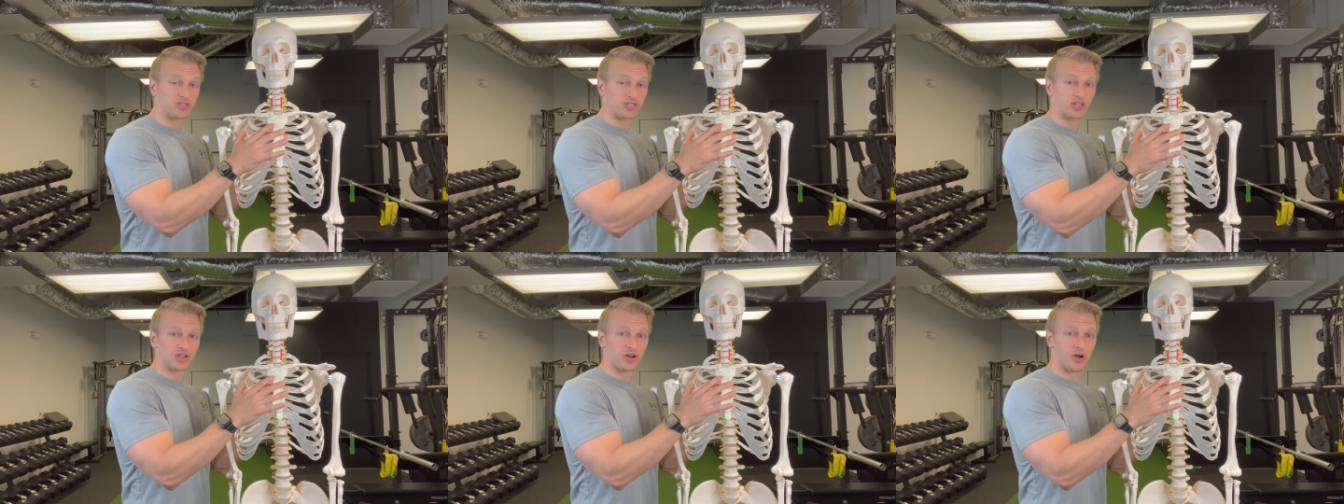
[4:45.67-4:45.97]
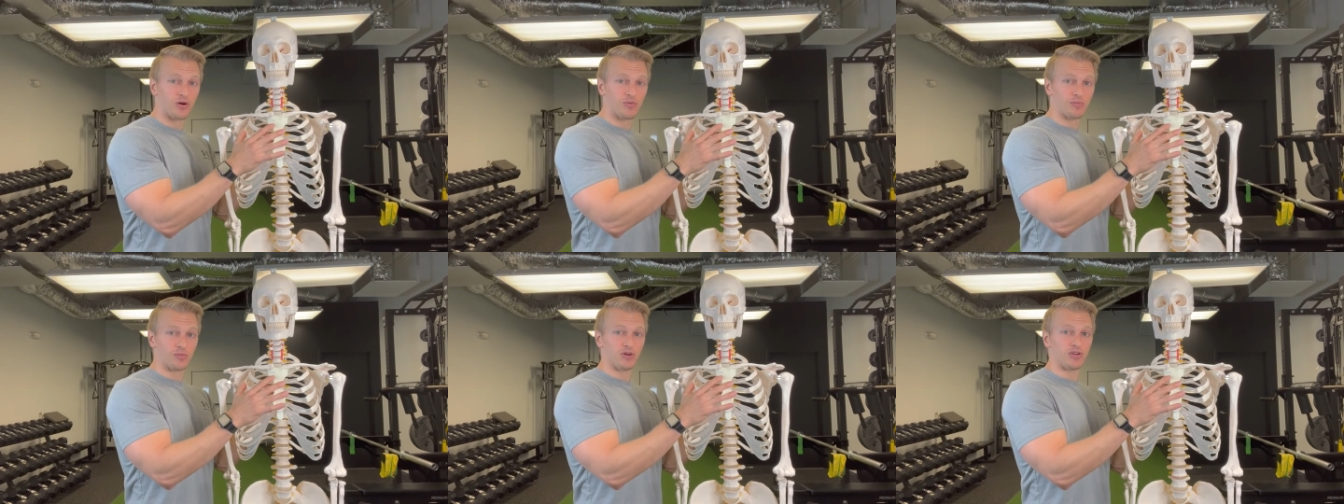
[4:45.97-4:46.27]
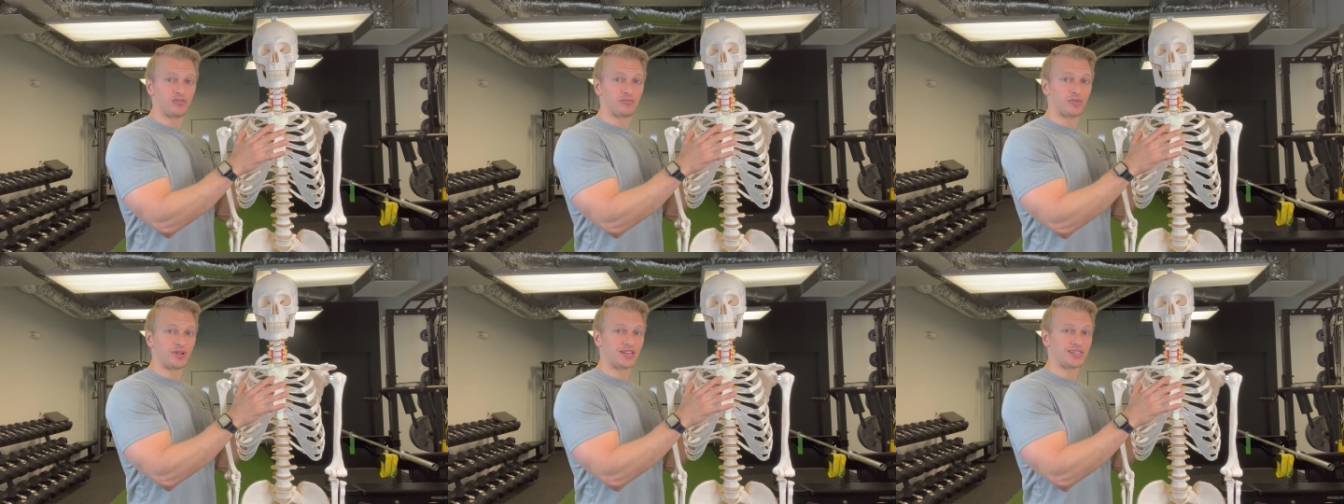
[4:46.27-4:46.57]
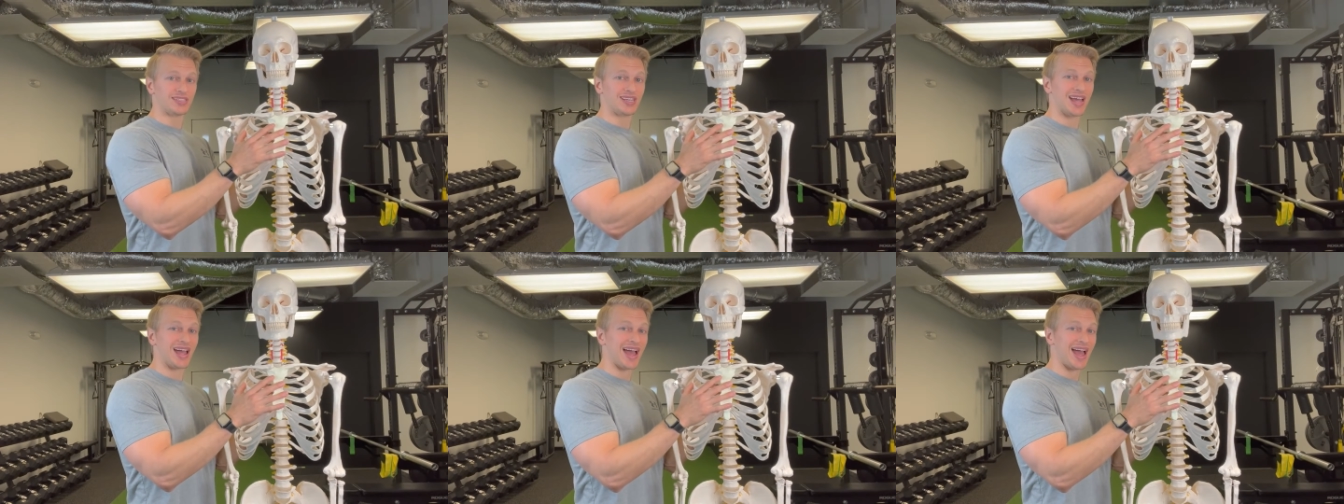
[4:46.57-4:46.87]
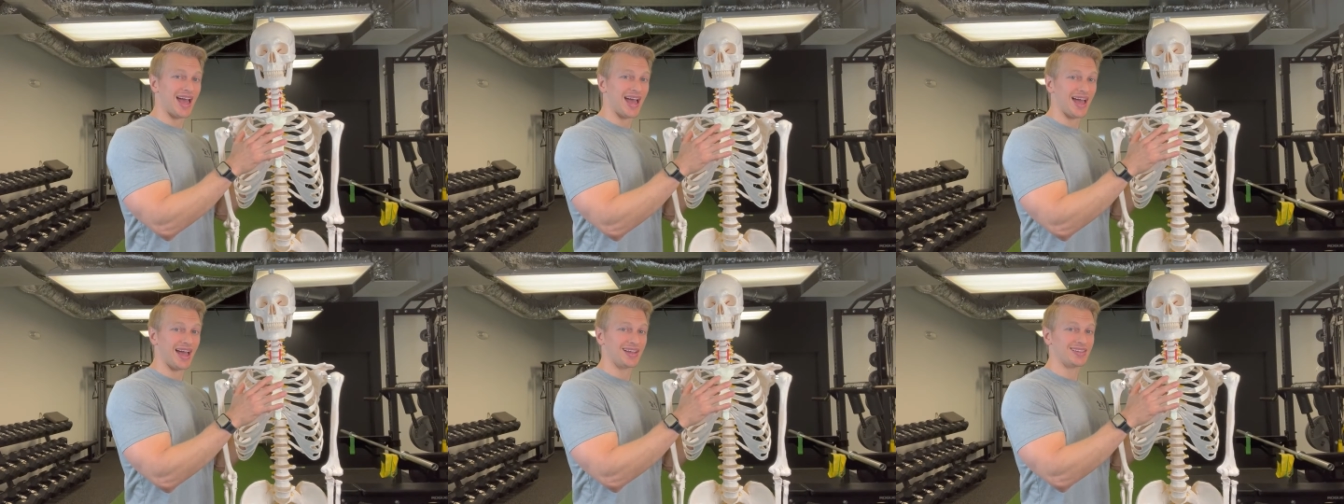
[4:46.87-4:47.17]
to no movement
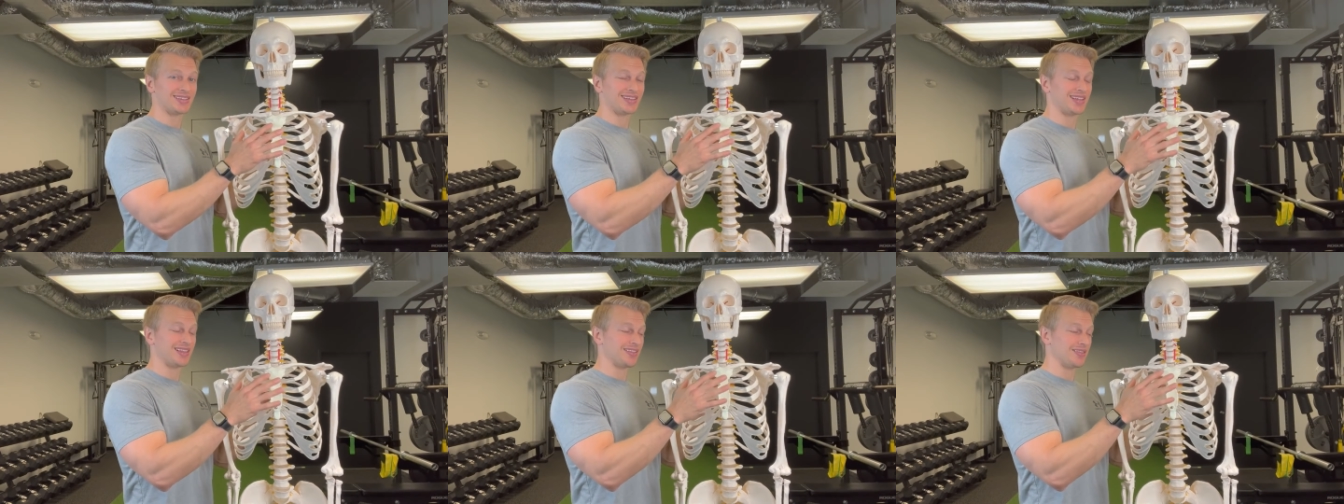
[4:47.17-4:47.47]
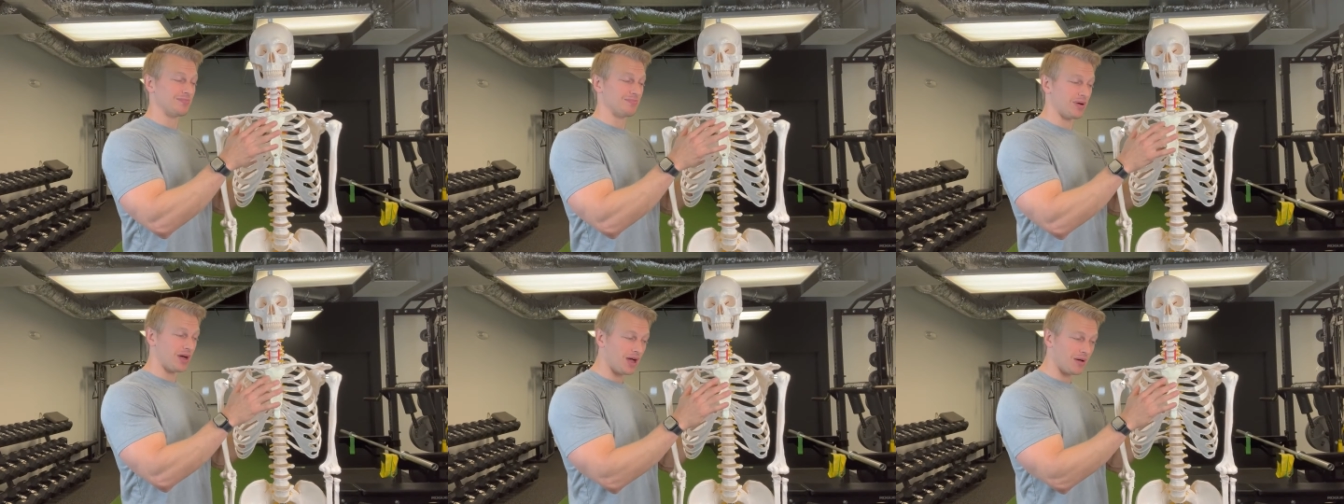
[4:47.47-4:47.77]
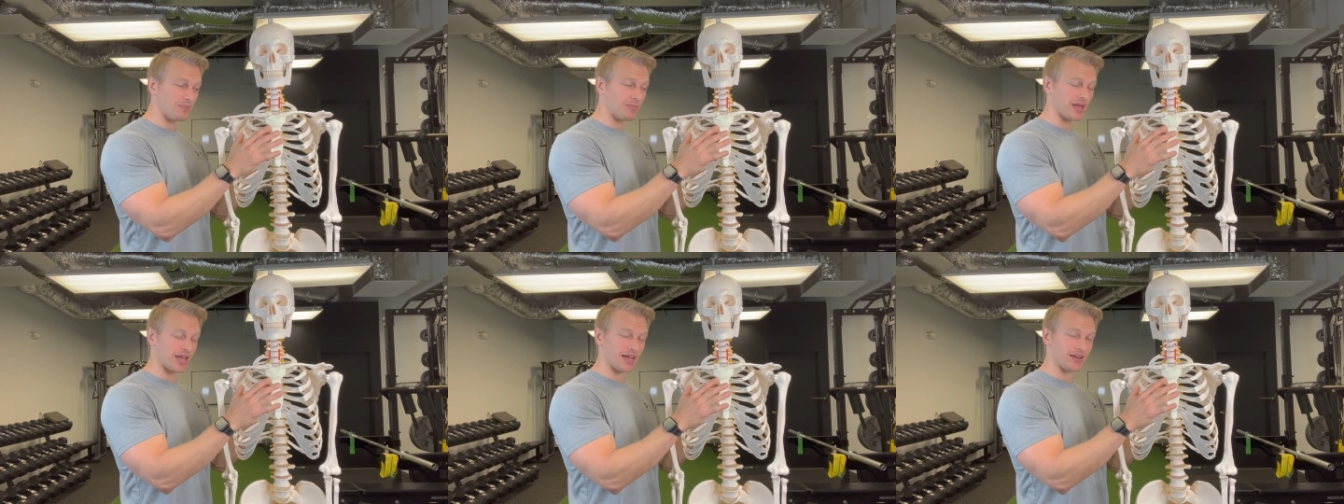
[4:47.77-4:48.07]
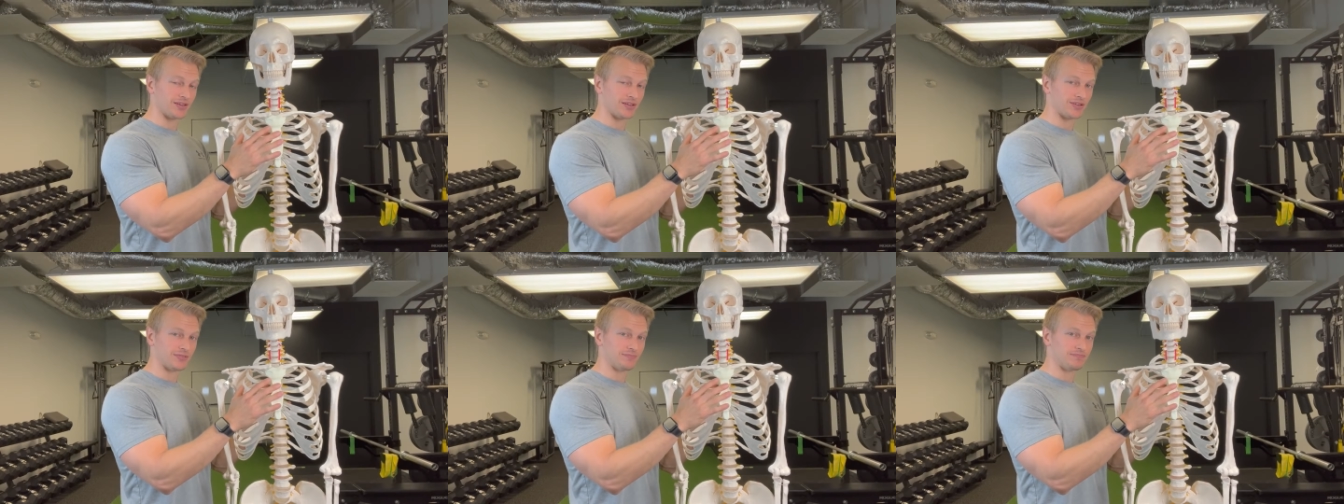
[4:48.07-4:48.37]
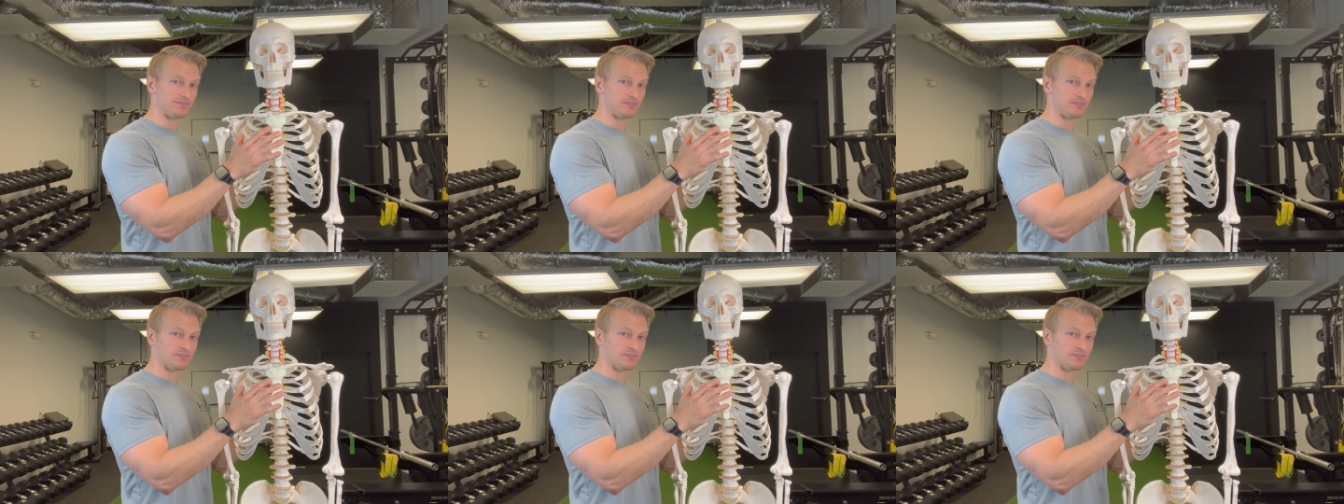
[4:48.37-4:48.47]
at the pump handle.